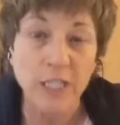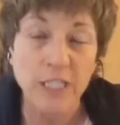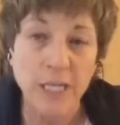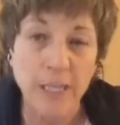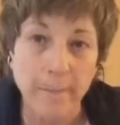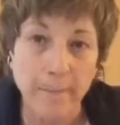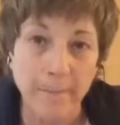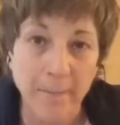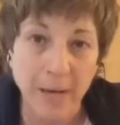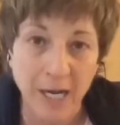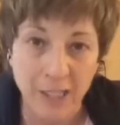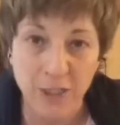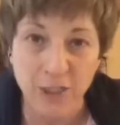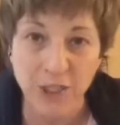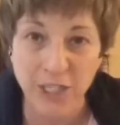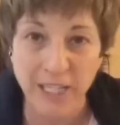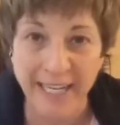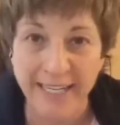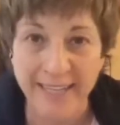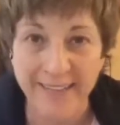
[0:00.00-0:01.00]
to
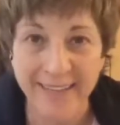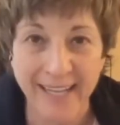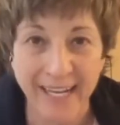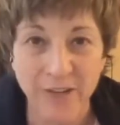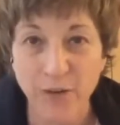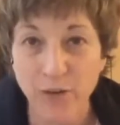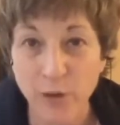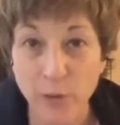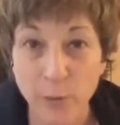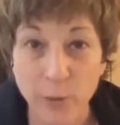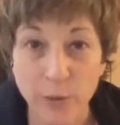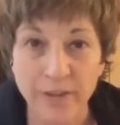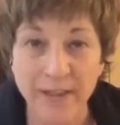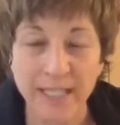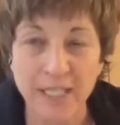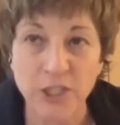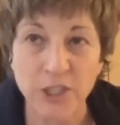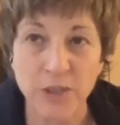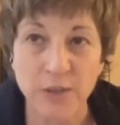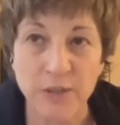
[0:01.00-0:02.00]
modulate, that's the word
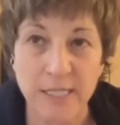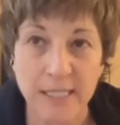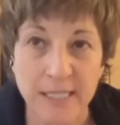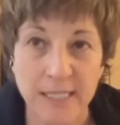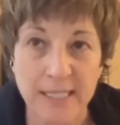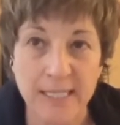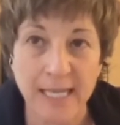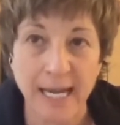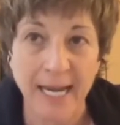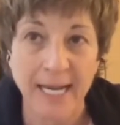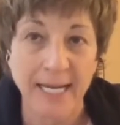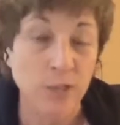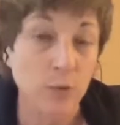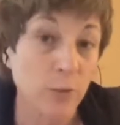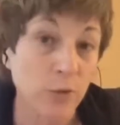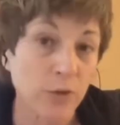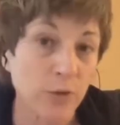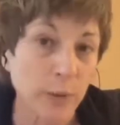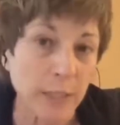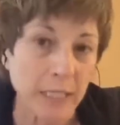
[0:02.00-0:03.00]
that's used in science,
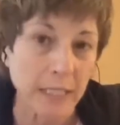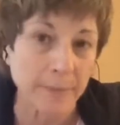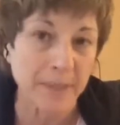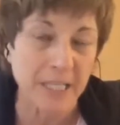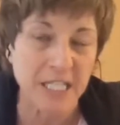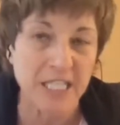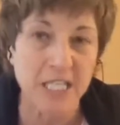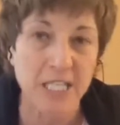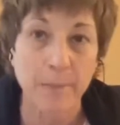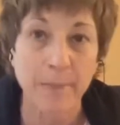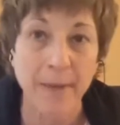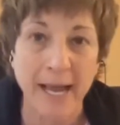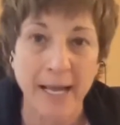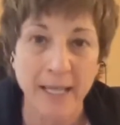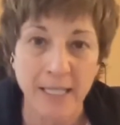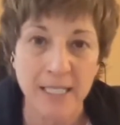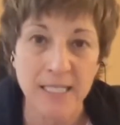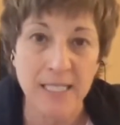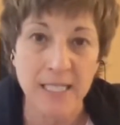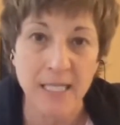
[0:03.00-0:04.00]
which really means to
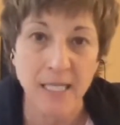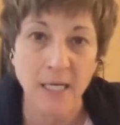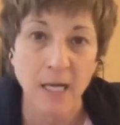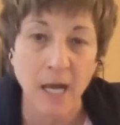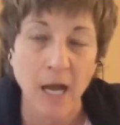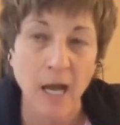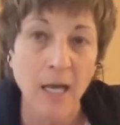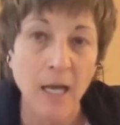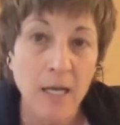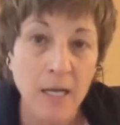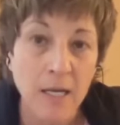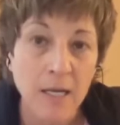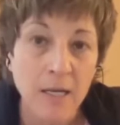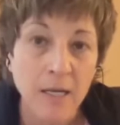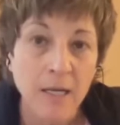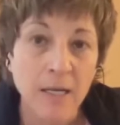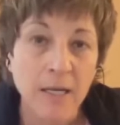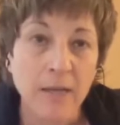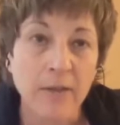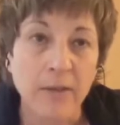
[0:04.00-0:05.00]
balance the gut
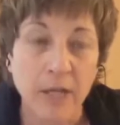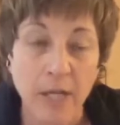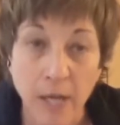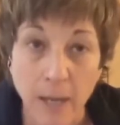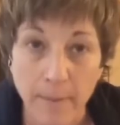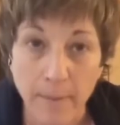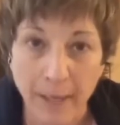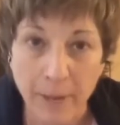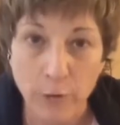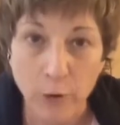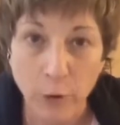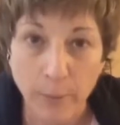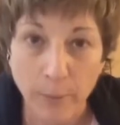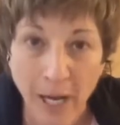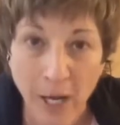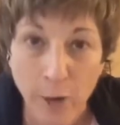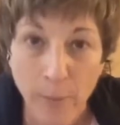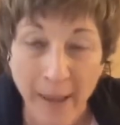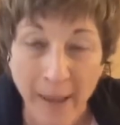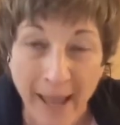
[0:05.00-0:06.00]

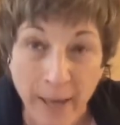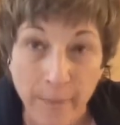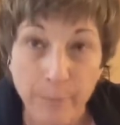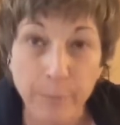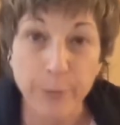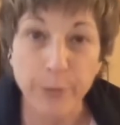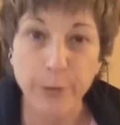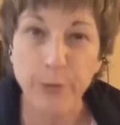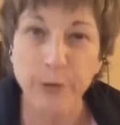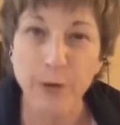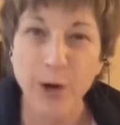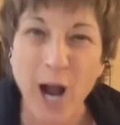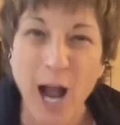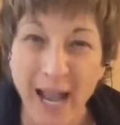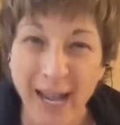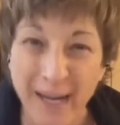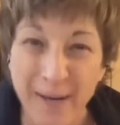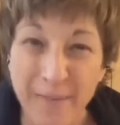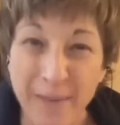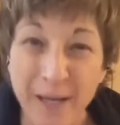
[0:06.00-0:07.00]
microbiome, and
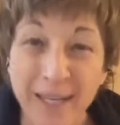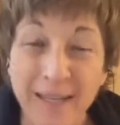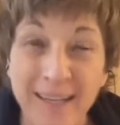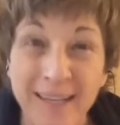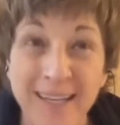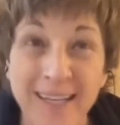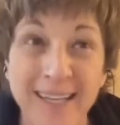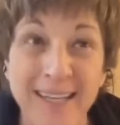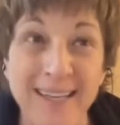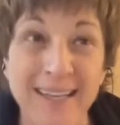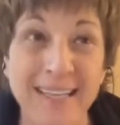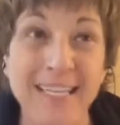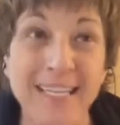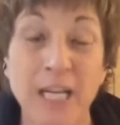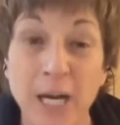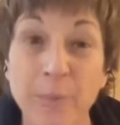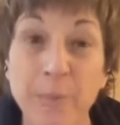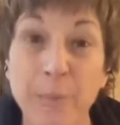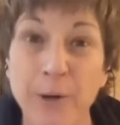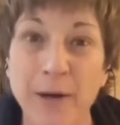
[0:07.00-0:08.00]
prime the
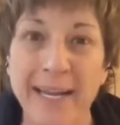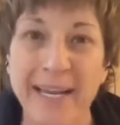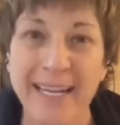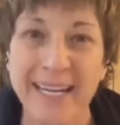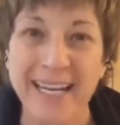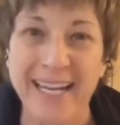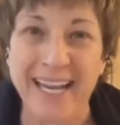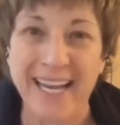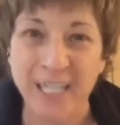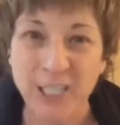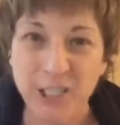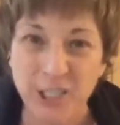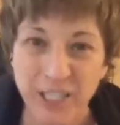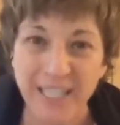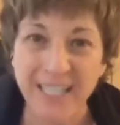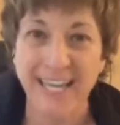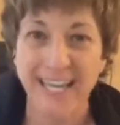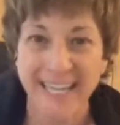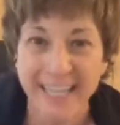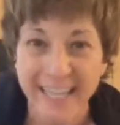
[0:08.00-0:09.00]
gut-brain
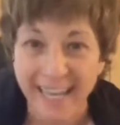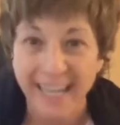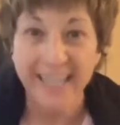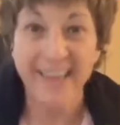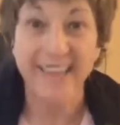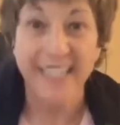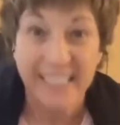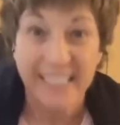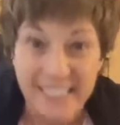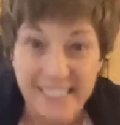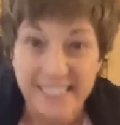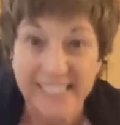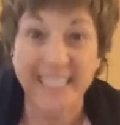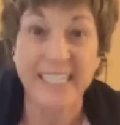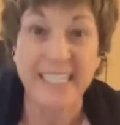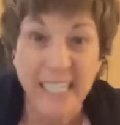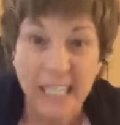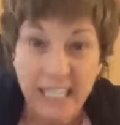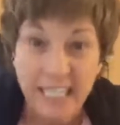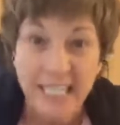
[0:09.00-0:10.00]
connection, like getting the
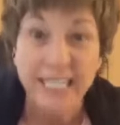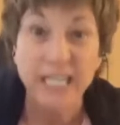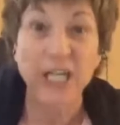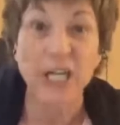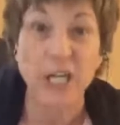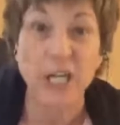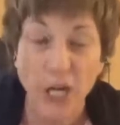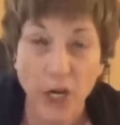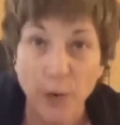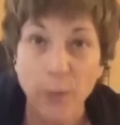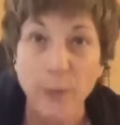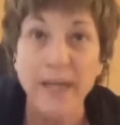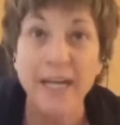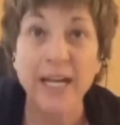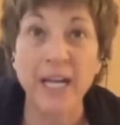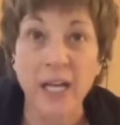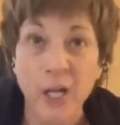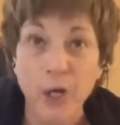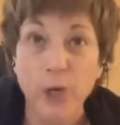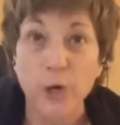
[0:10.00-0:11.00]
signaling
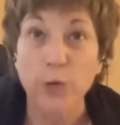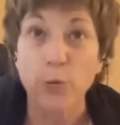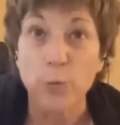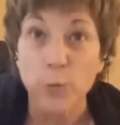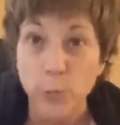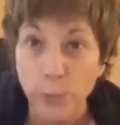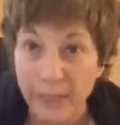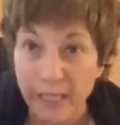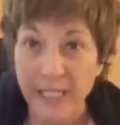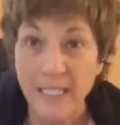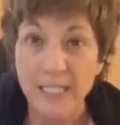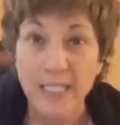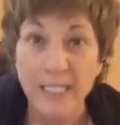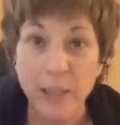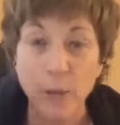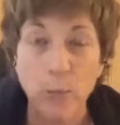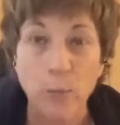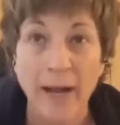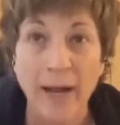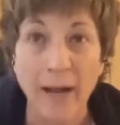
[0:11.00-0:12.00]
going really
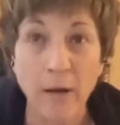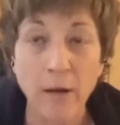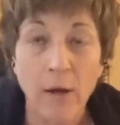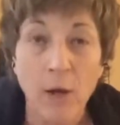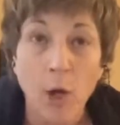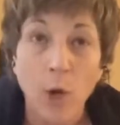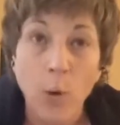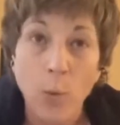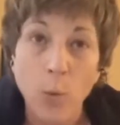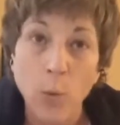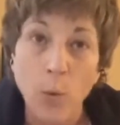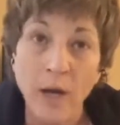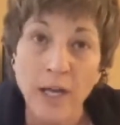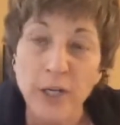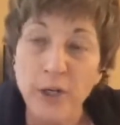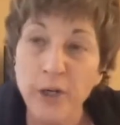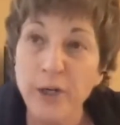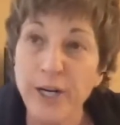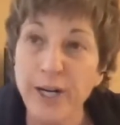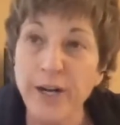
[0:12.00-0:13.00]
well, what
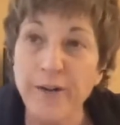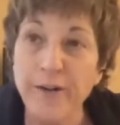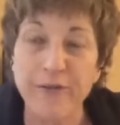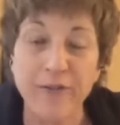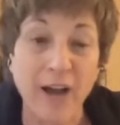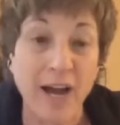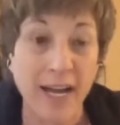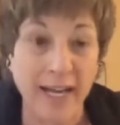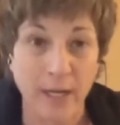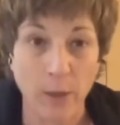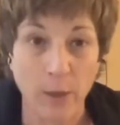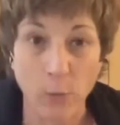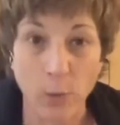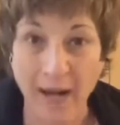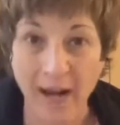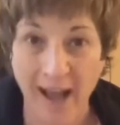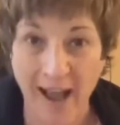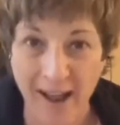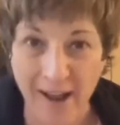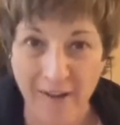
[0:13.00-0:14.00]
you're going to find, and
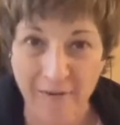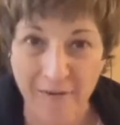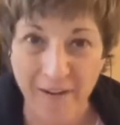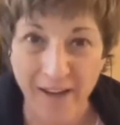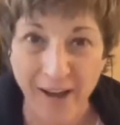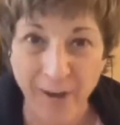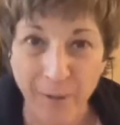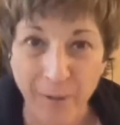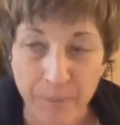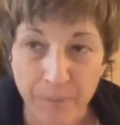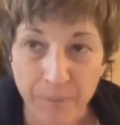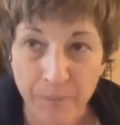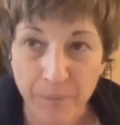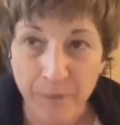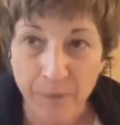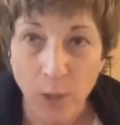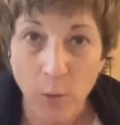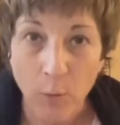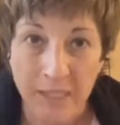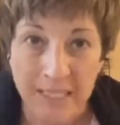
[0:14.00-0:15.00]
what I felt,
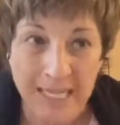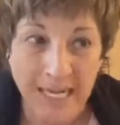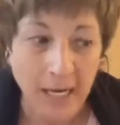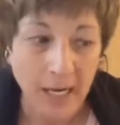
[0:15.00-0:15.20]
was